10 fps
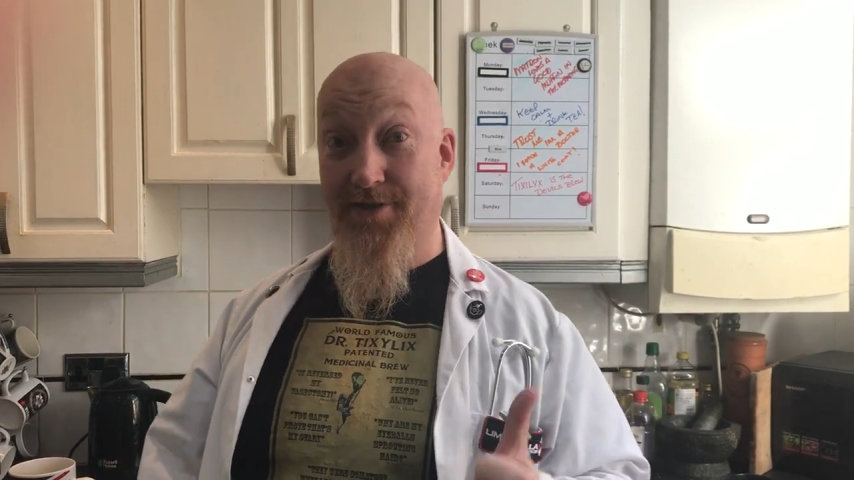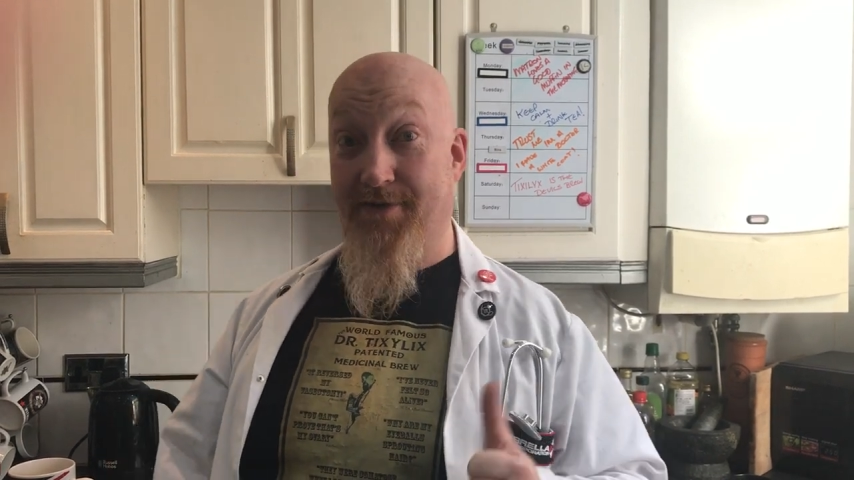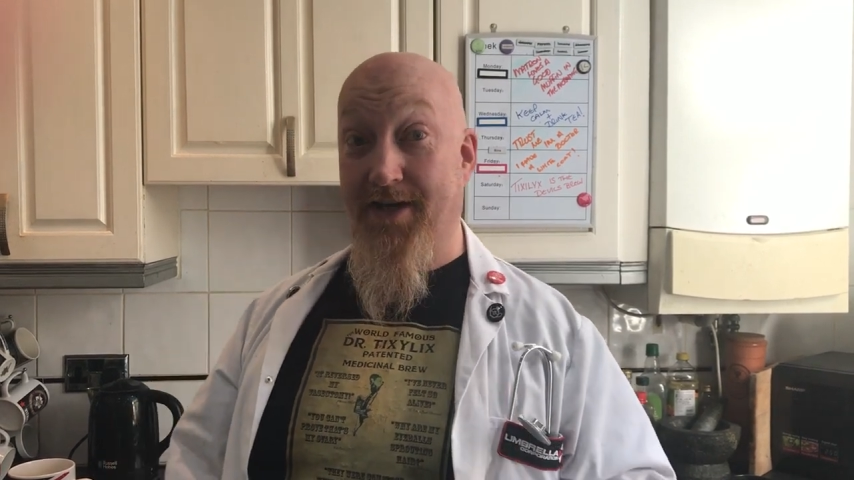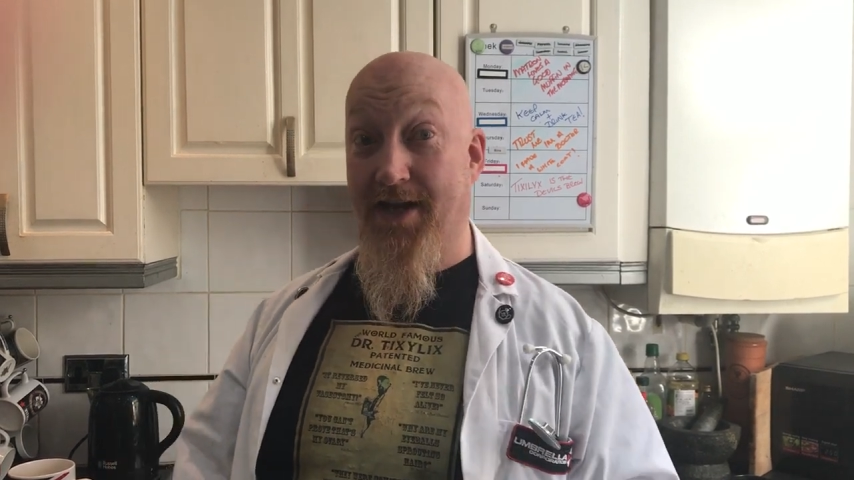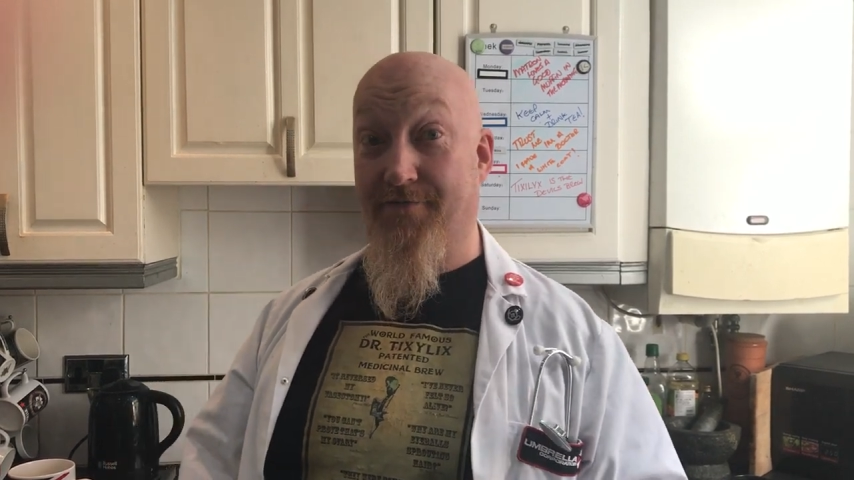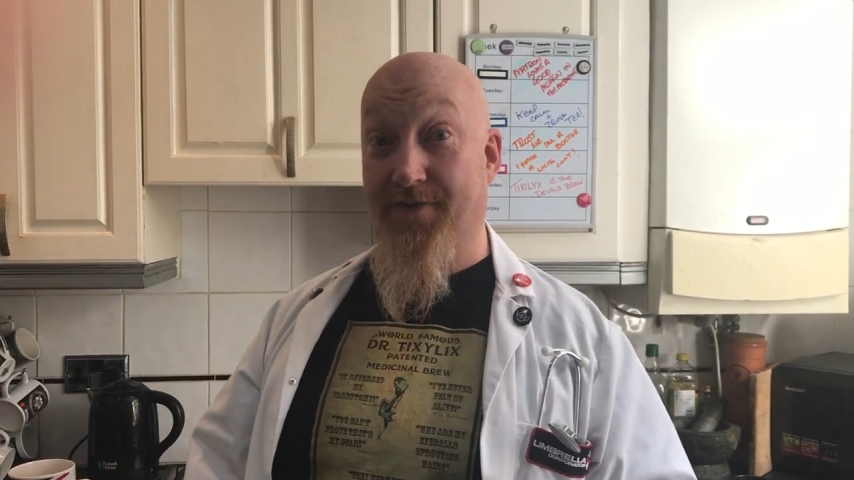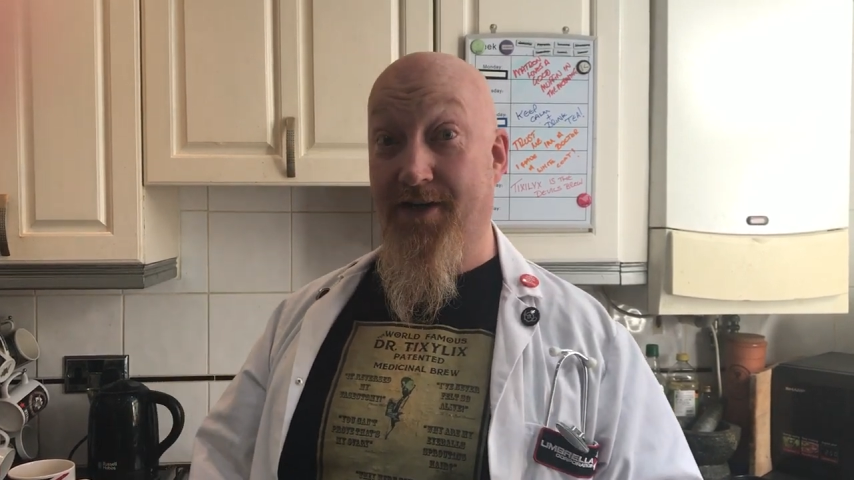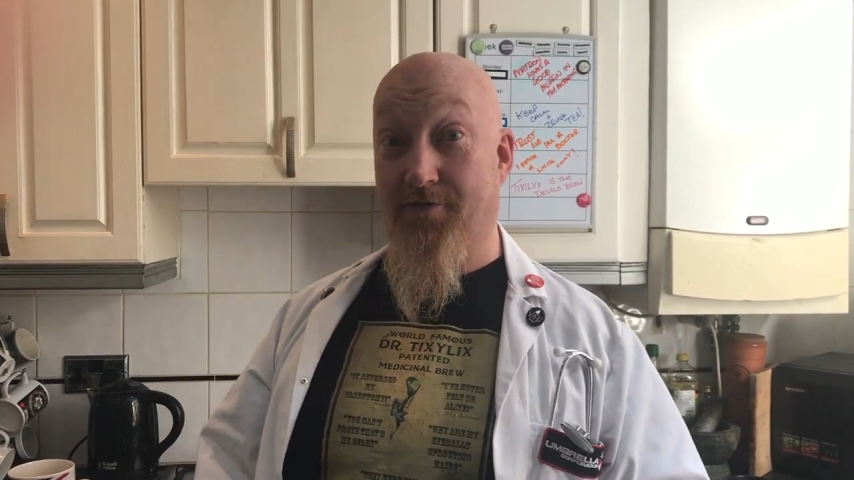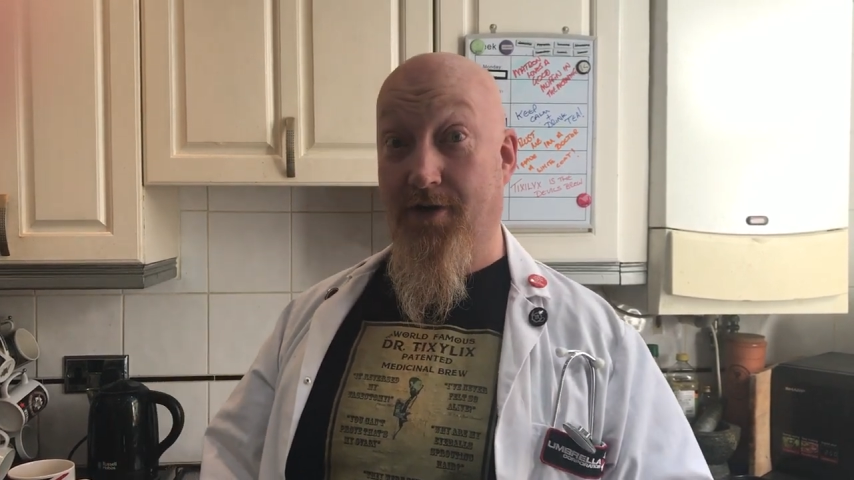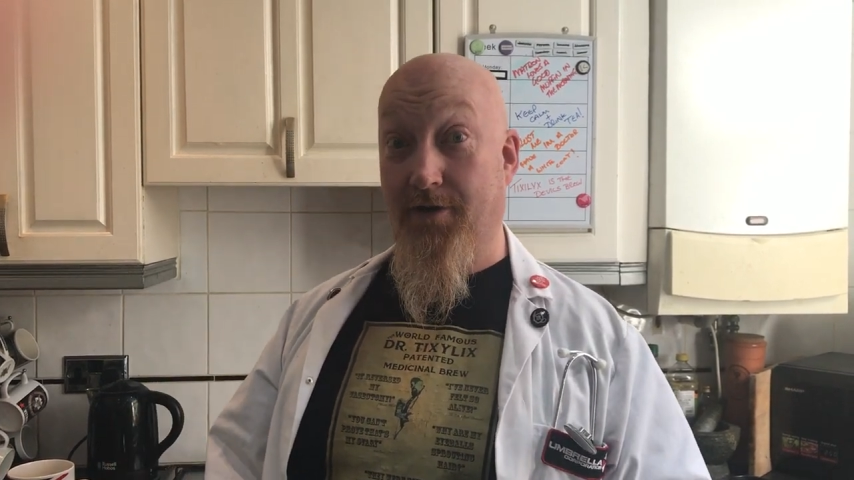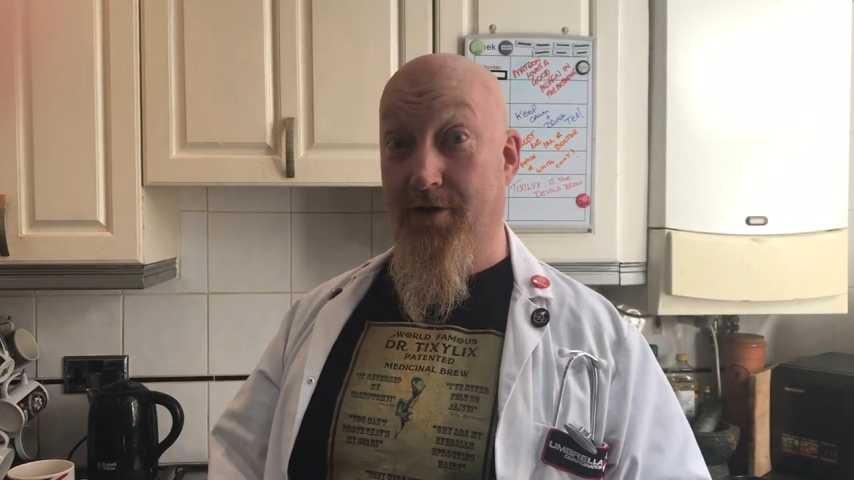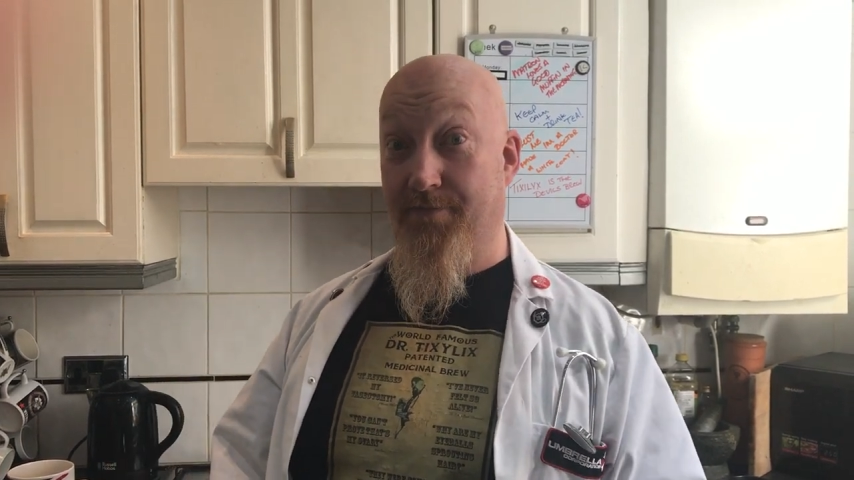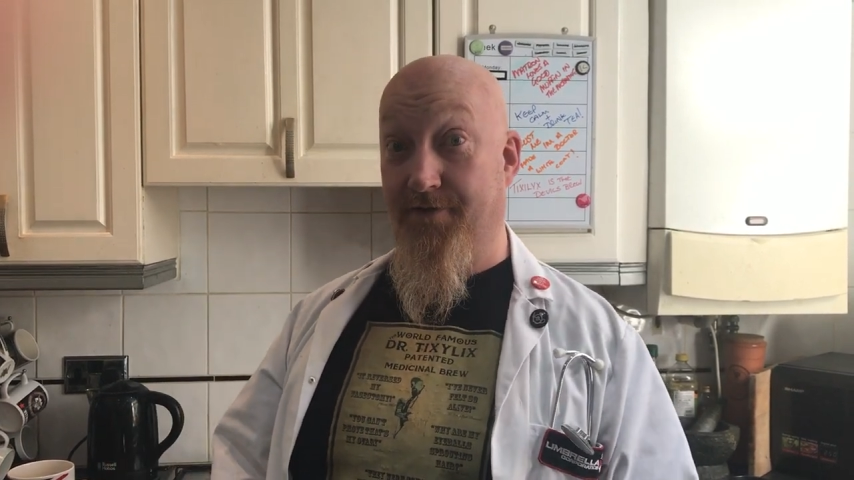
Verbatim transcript: she might get a finger roll at the